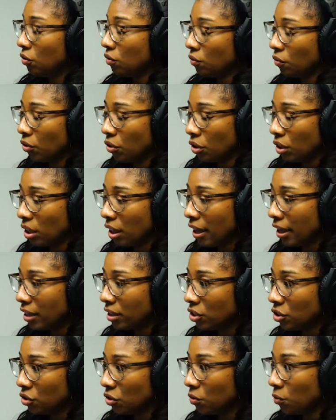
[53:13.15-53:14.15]
for your client,
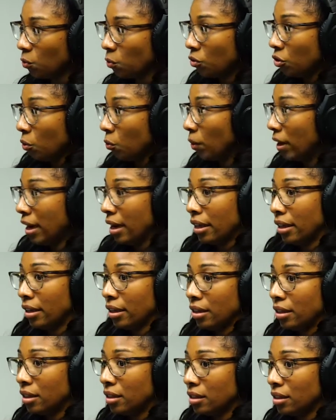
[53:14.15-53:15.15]
because you're waiting
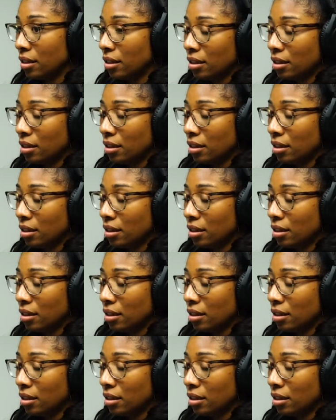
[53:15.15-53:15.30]
in this